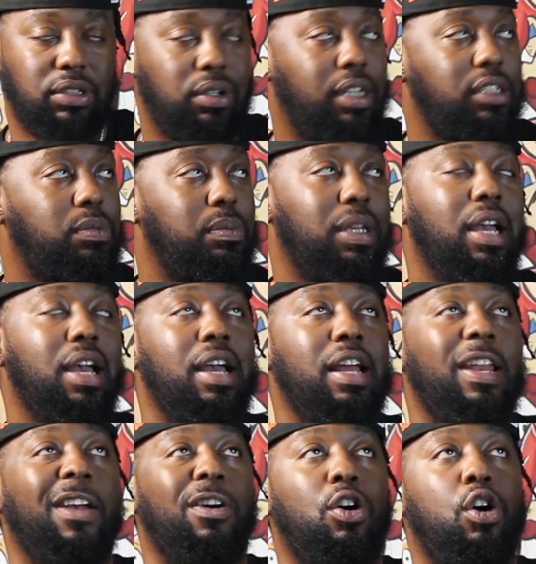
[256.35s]
Trust me,
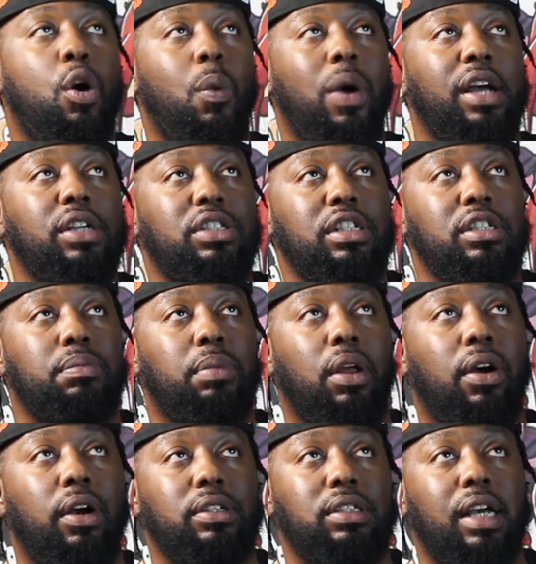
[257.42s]
they all watch these
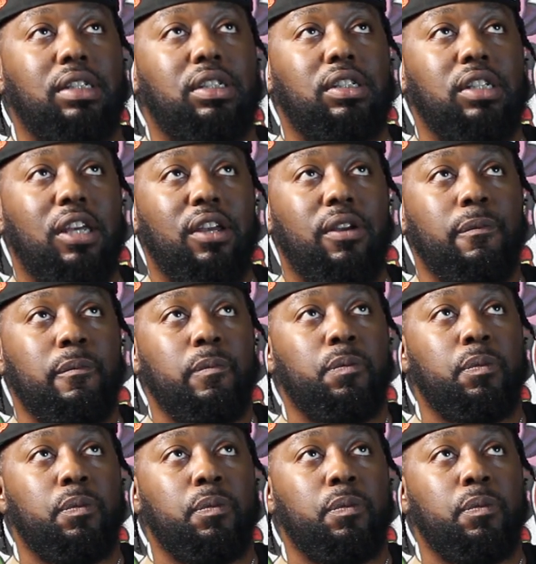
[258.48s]
blogs. I see